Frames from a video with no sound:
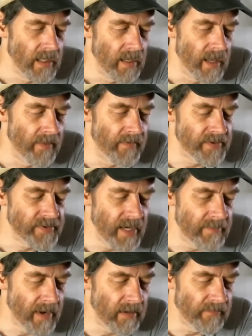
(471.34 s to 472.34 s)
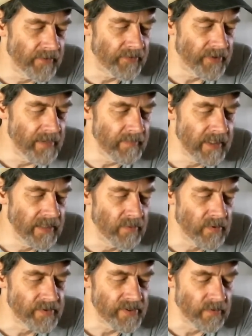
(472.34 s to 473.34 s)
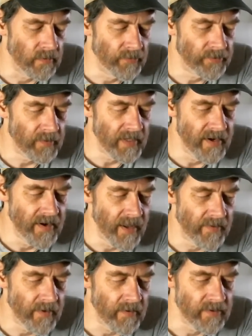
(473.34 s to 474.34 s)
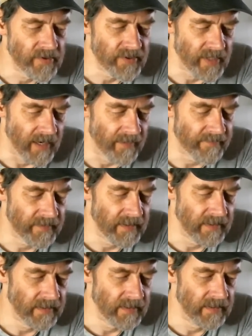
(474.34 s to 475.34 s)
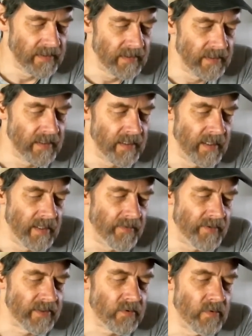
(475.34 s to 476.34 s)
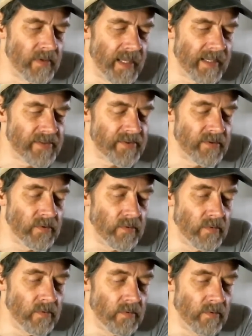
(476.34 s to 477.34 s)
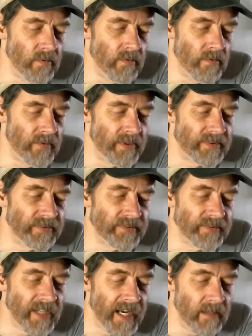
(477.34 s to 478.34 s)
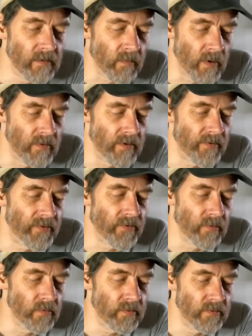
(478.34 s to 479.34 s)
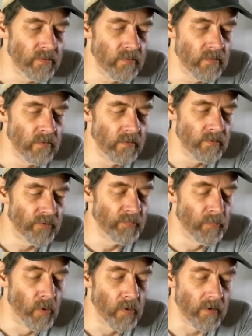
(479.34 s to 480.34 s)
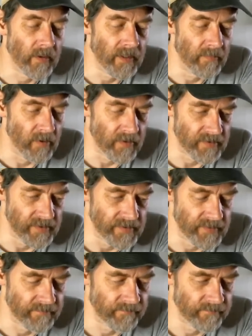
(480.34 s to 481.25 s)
And out of the same gearbox is also another shaft that connects to the tail rotor through two smaller gearboxes.